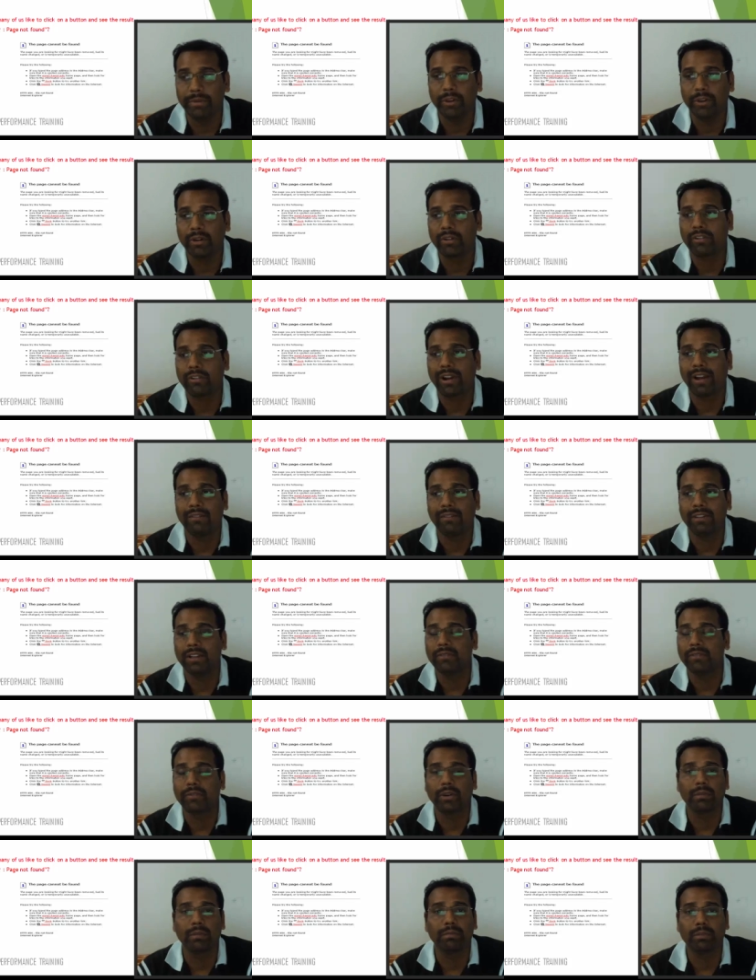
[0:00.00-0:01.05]
Maybe you're
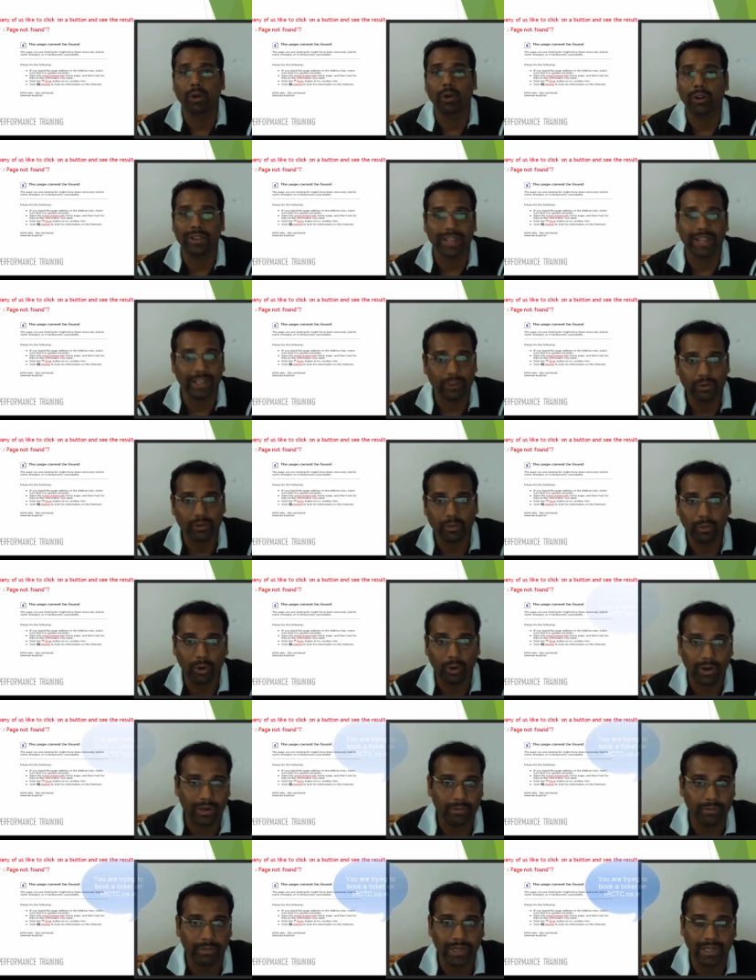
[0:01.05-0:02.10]
traveling from point A
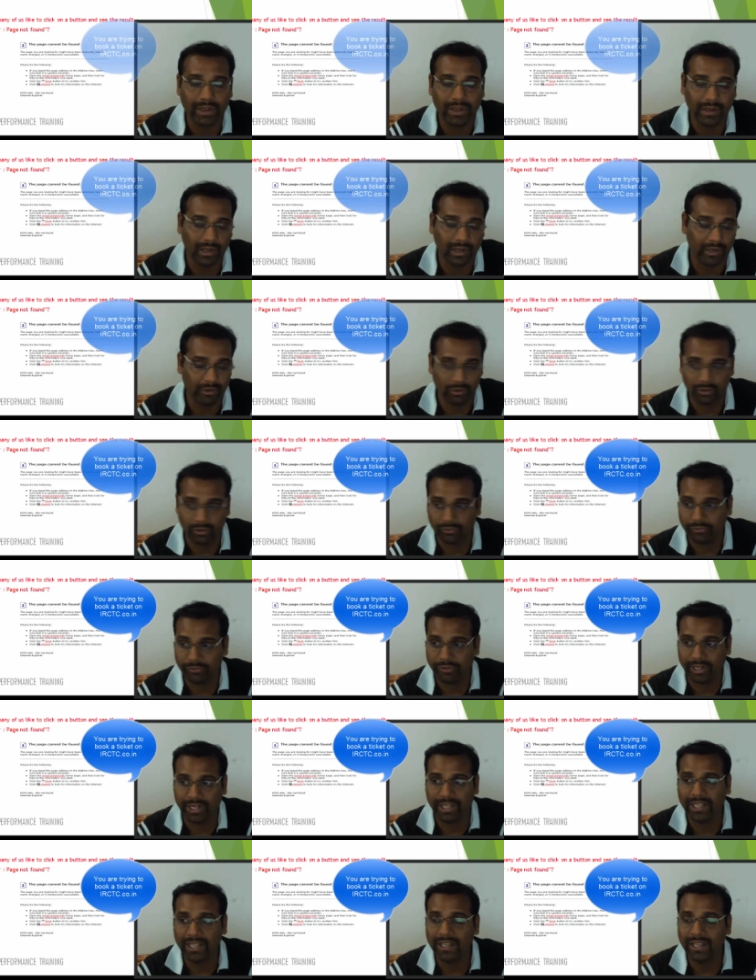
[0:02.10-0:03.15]
to point B, and
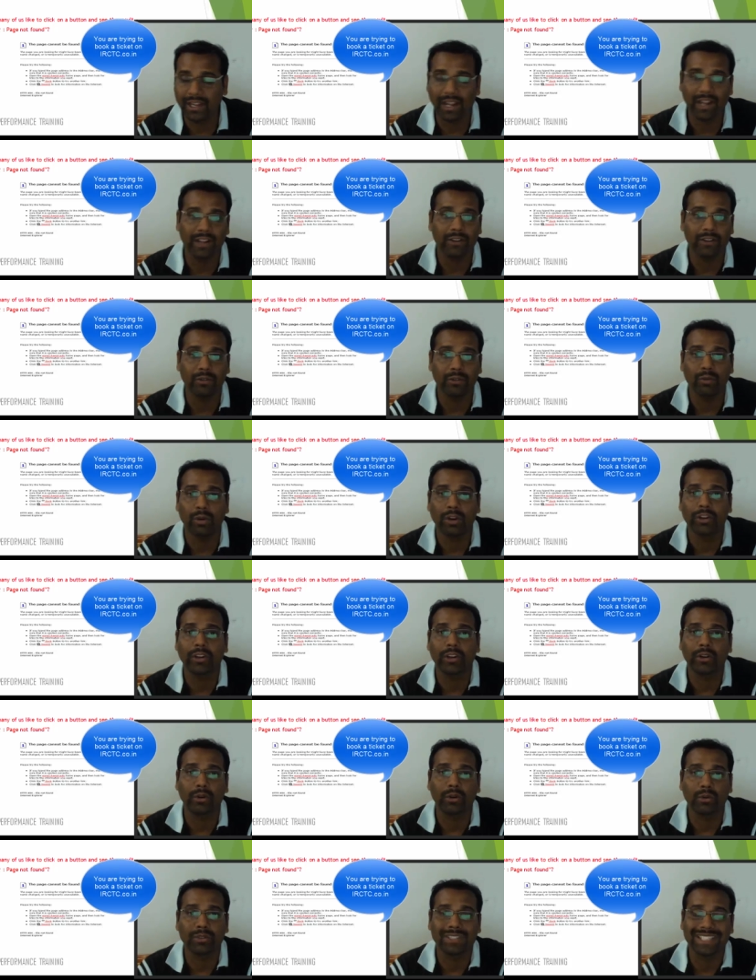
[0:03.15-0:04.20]
you're fed in and you
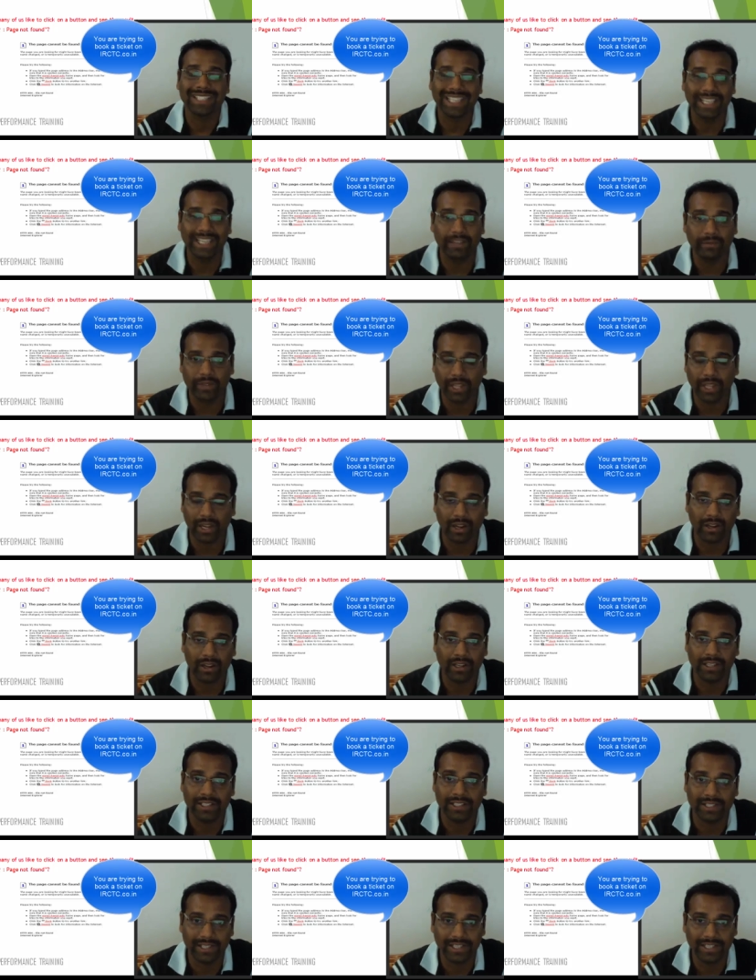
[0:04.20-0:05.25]
wanted to see if
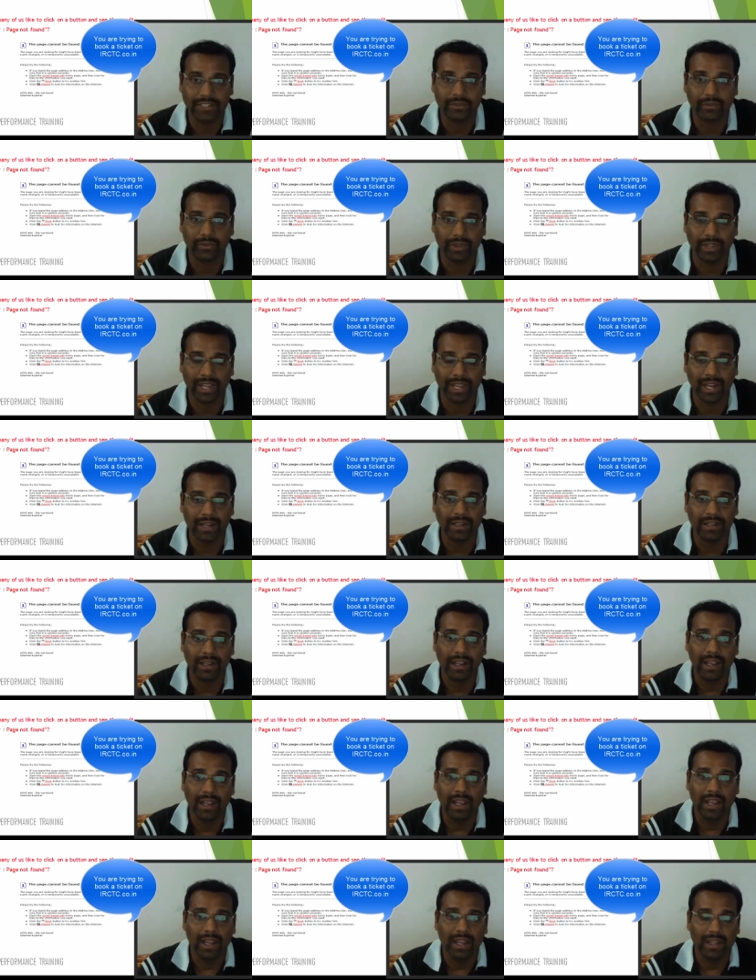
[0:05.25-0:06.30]
there are any seats for
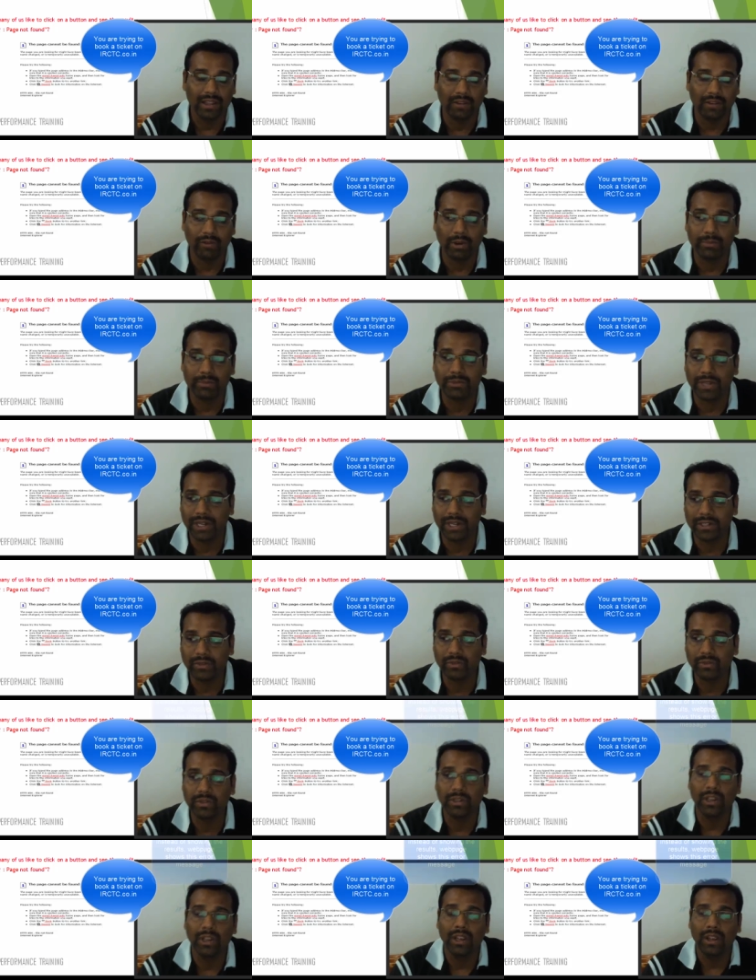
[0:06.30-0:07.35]
that. The
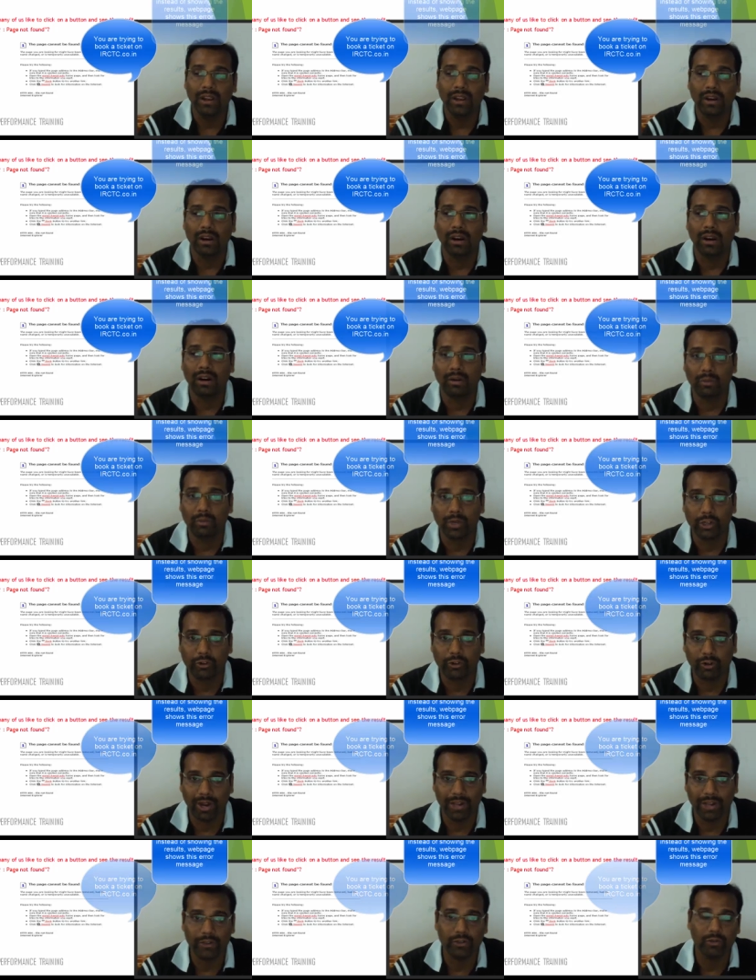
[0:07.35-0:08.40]
websites
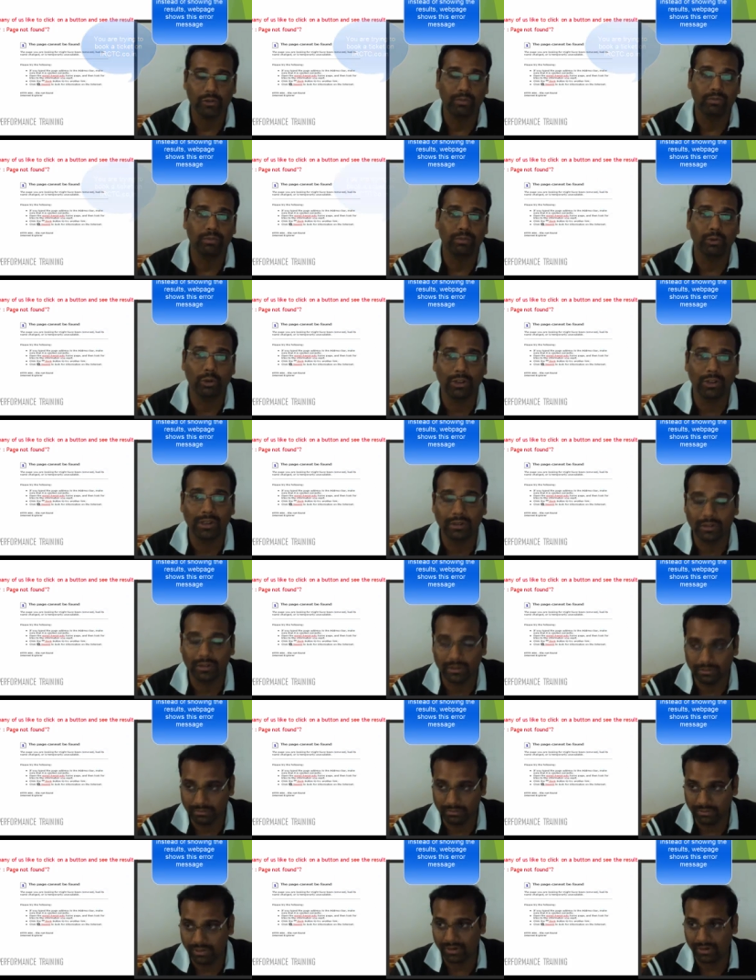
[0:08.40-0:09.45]
will try to
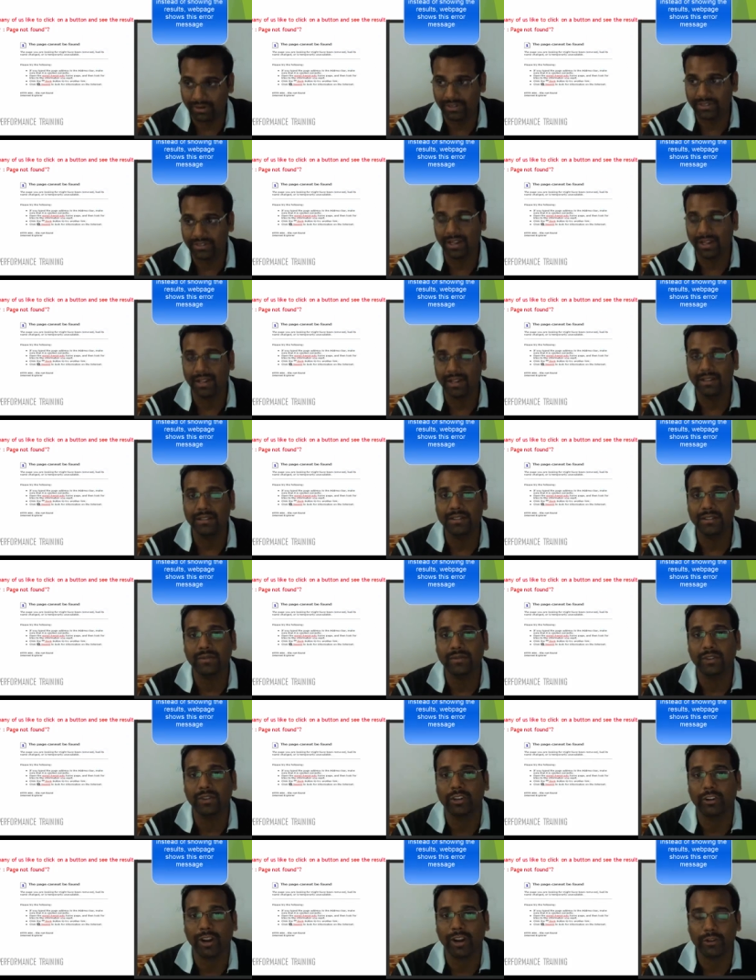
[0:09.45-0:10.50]
pull the
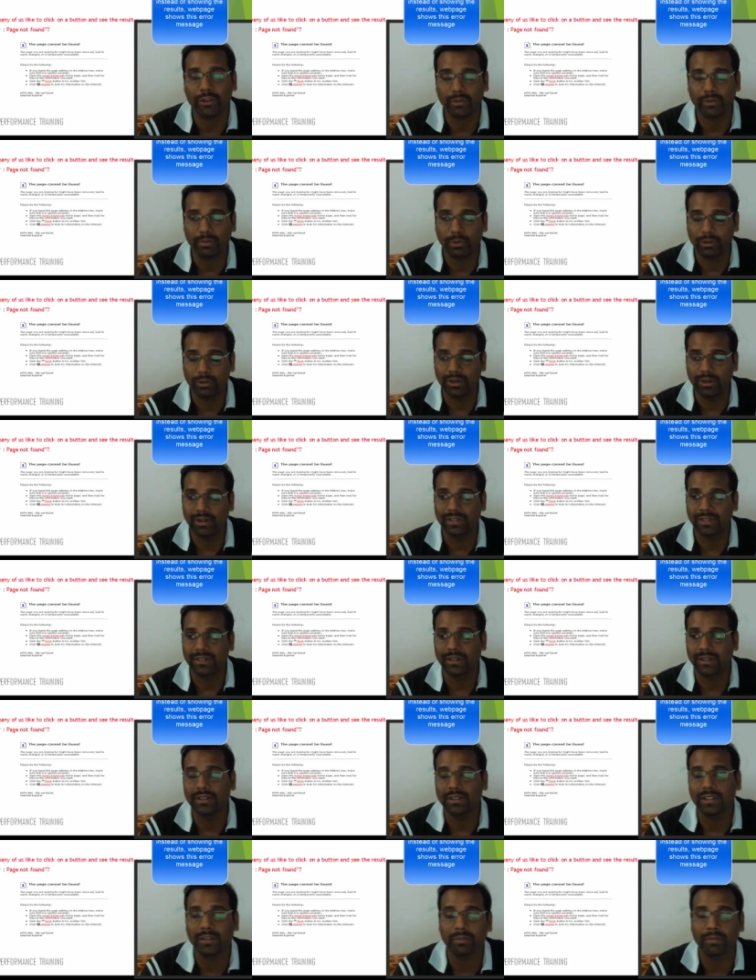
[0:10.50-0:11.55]
results,
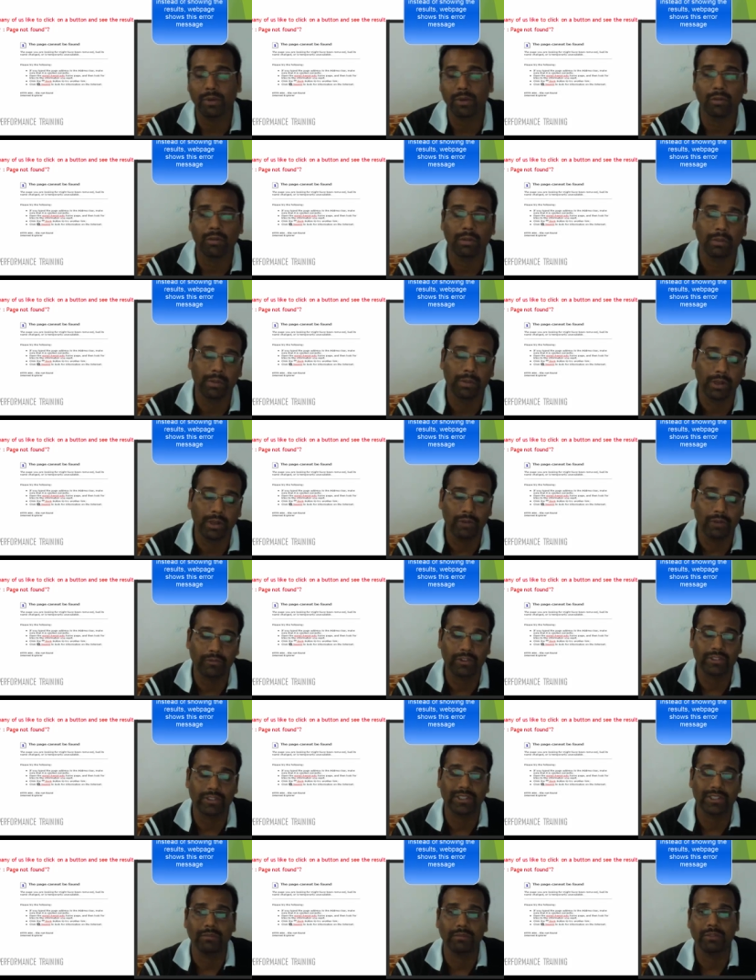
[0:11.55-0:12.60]
and
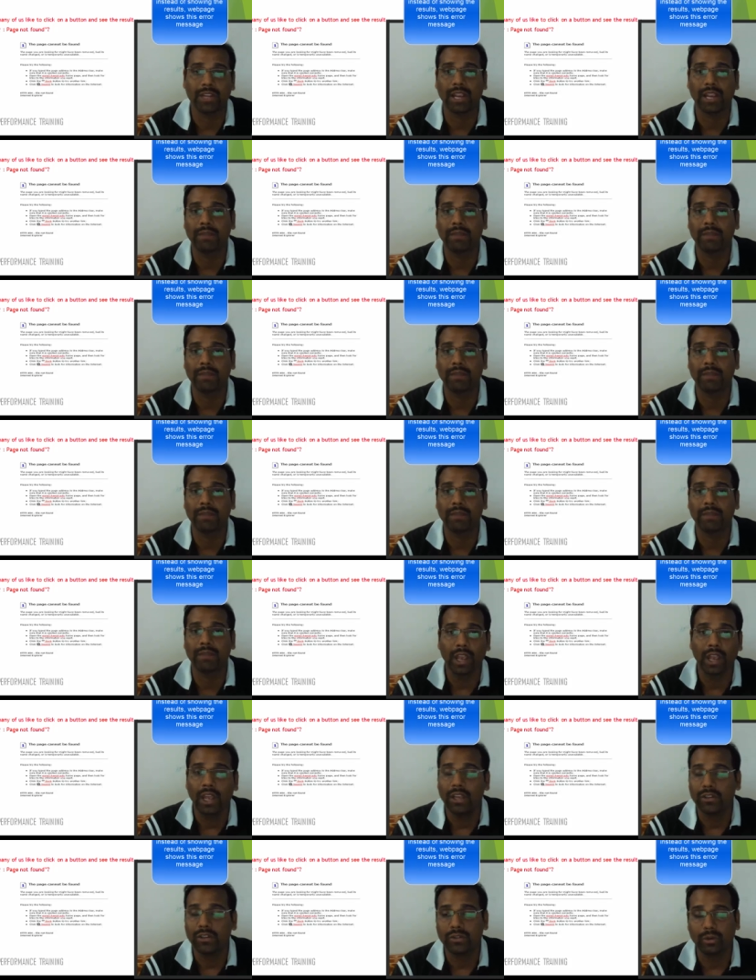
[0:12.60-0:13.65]
probably after some time,
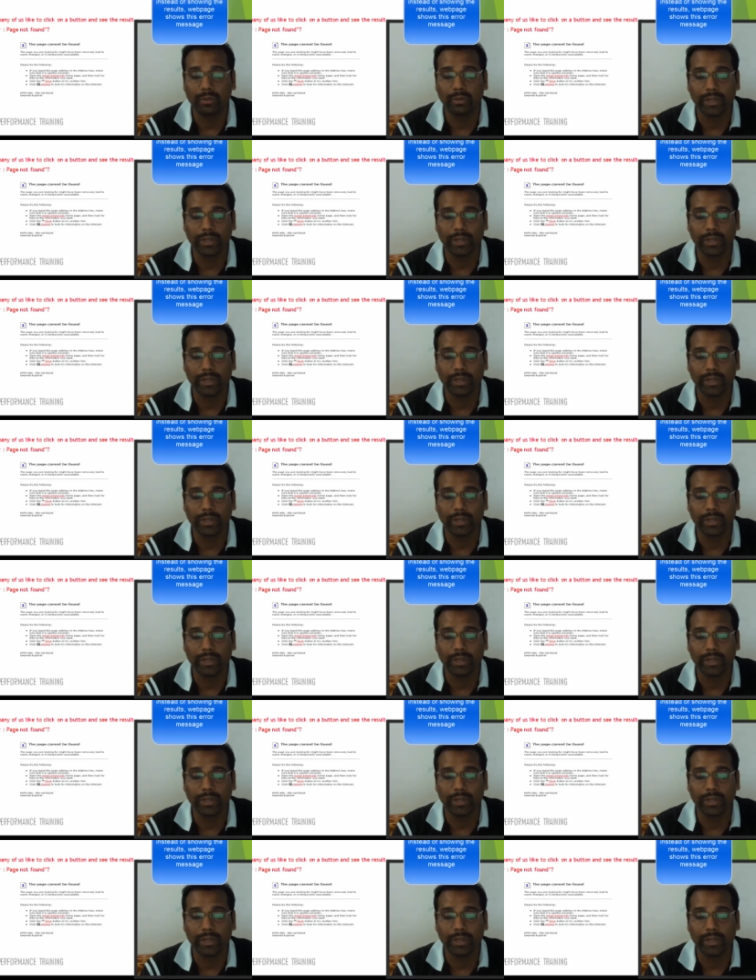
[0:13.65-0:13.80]
maybe